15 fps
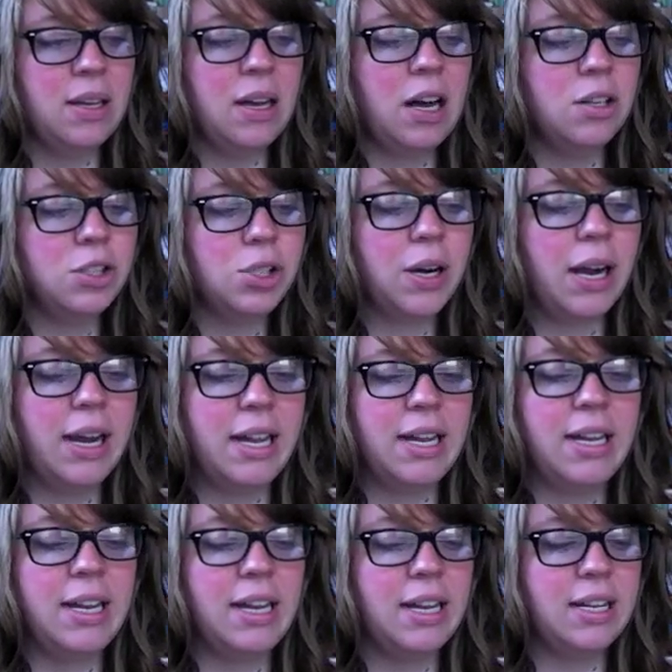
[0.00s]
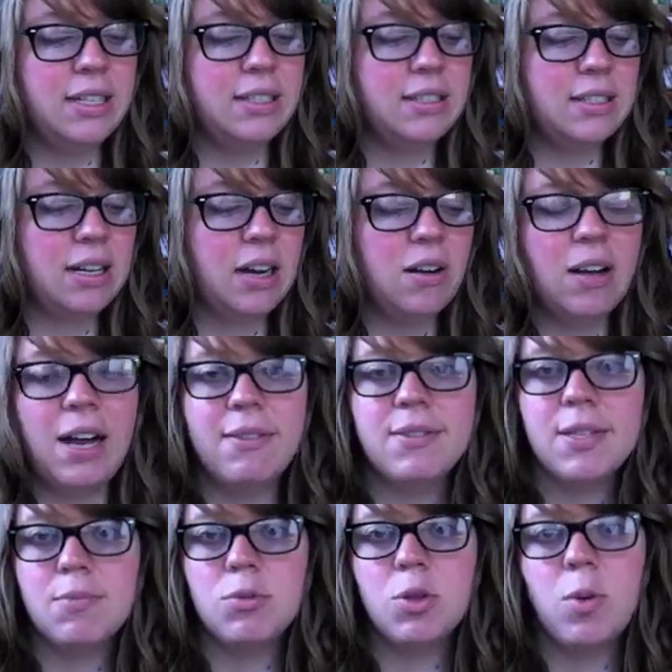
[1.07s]
I'll try it, and I'll have
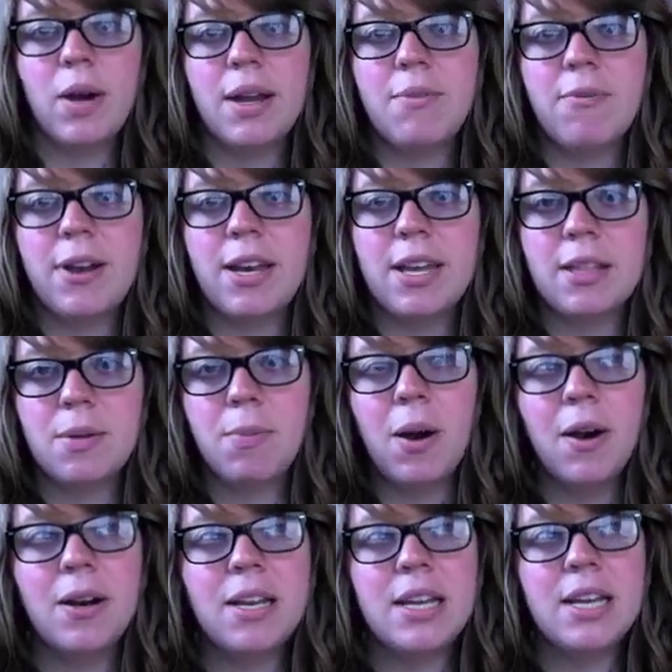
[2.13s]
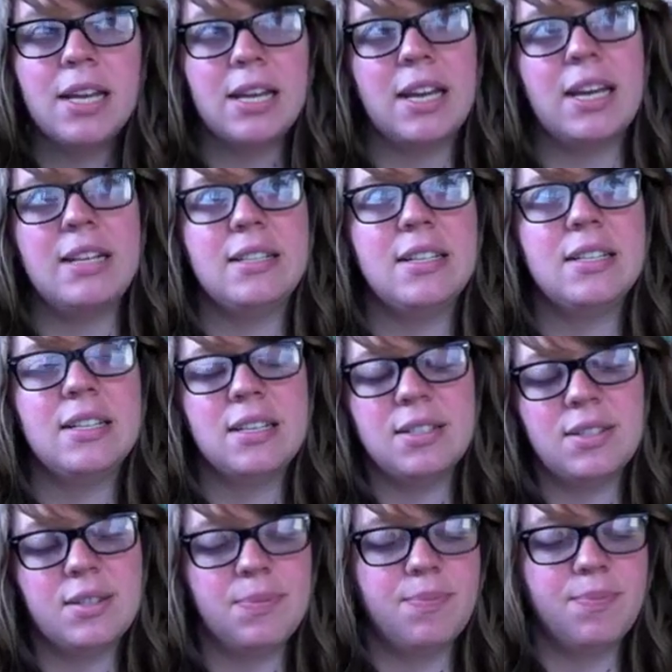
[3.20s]
some twine ready at the party in case it
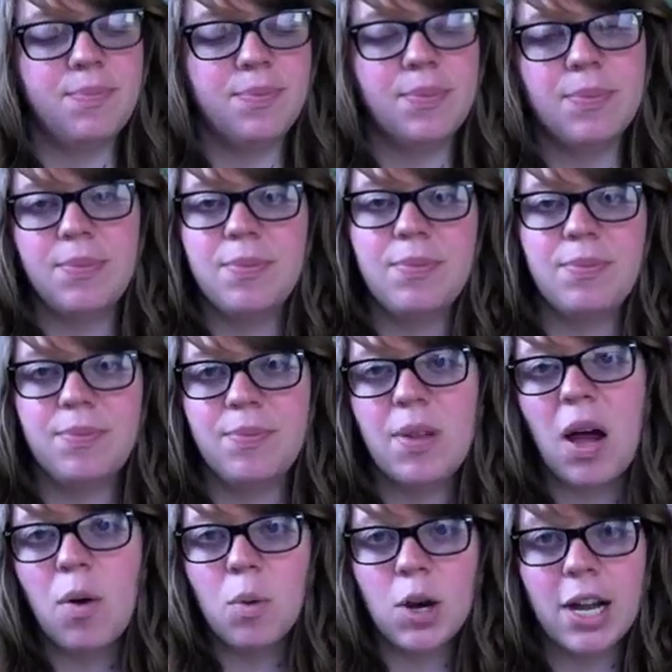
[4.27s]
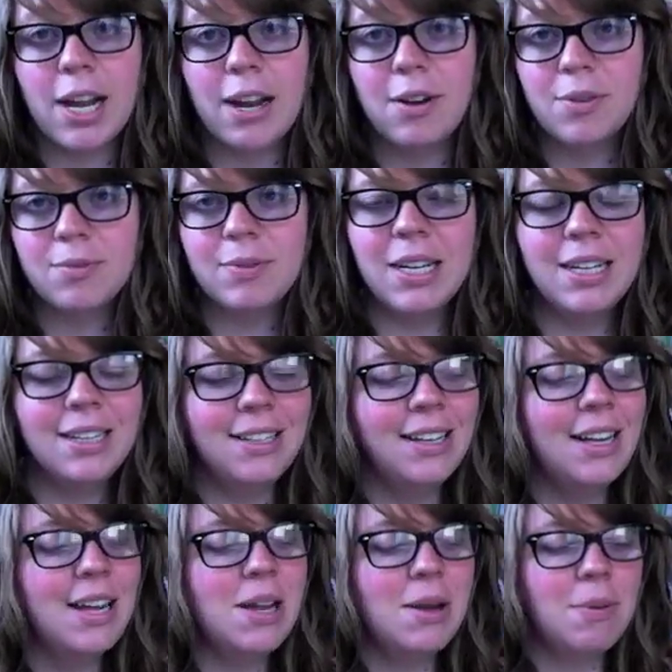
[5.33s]
does not work out.
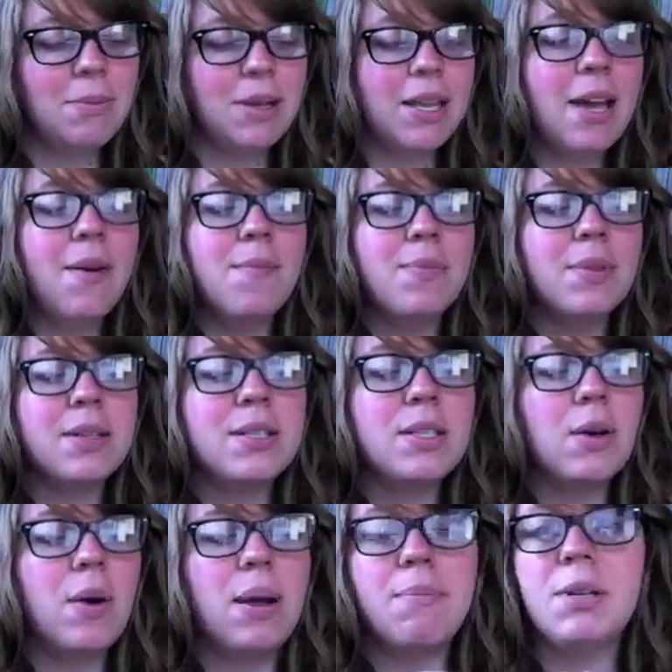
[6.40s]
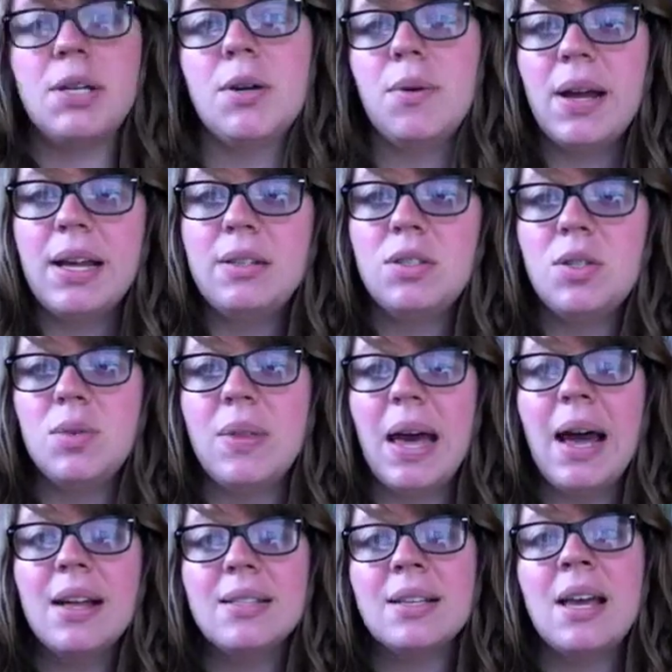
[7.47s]
But yeah, so I'm going to go ahead and do
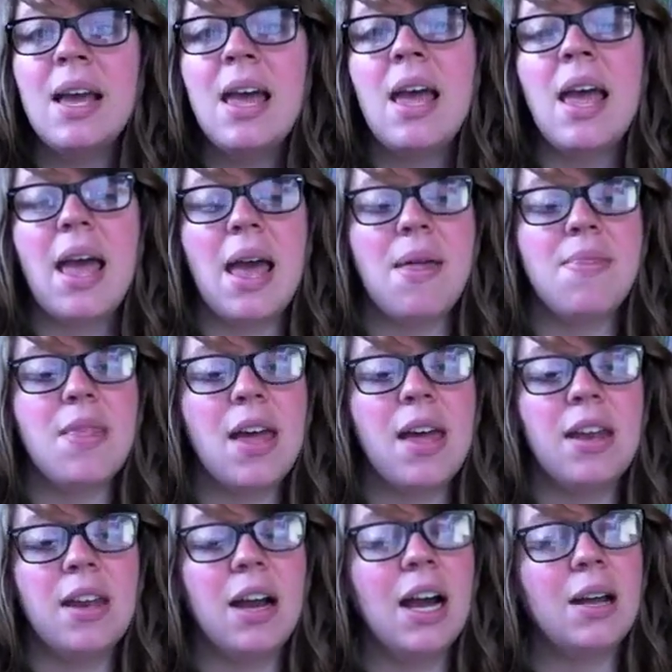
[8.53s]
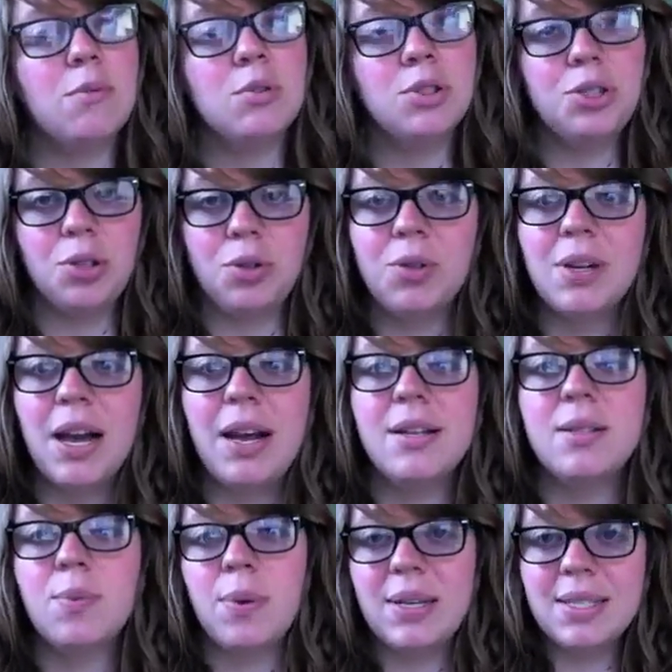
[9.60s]
that, and then I will show you
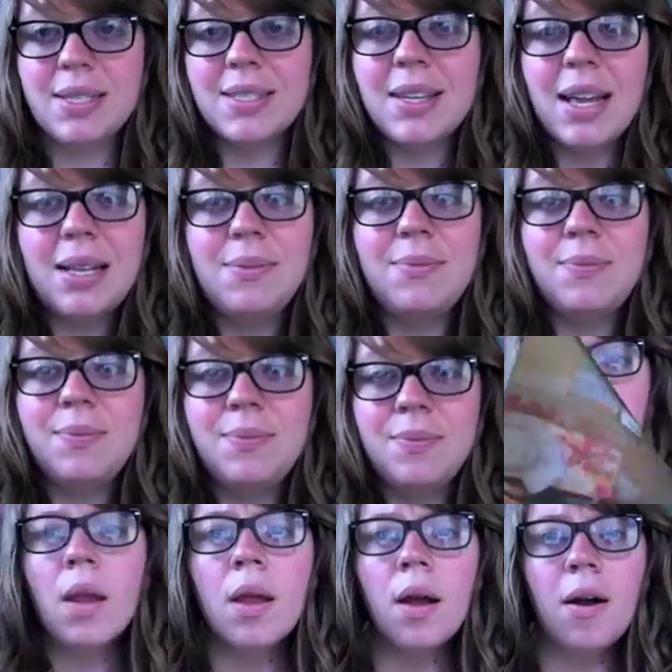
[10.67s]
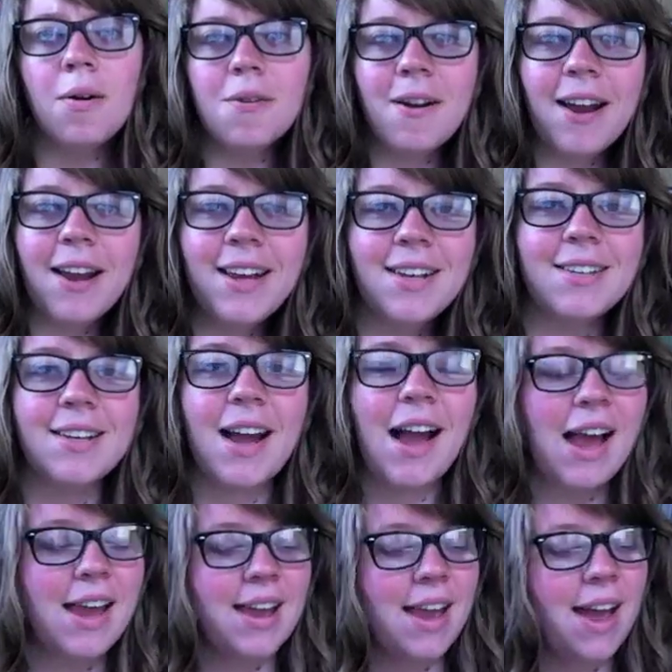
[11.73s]
guys when it's done. Alright,
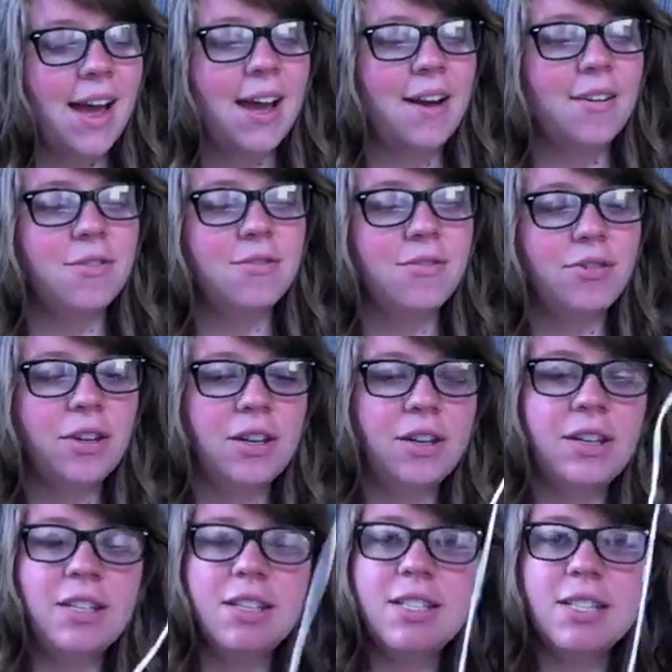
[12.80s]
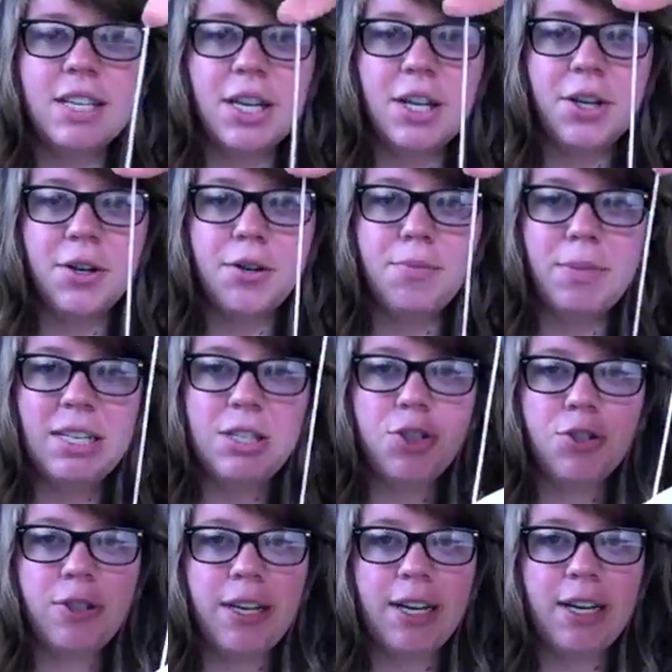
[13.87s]
I have secured my
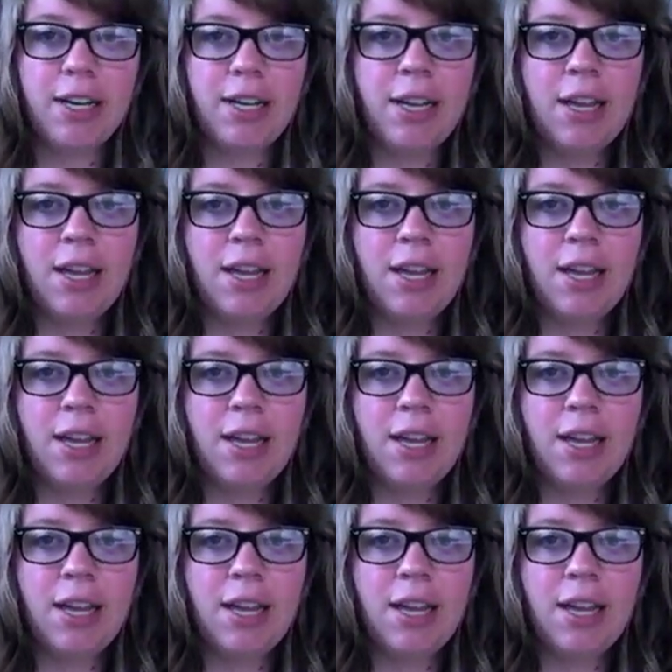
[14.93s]
string.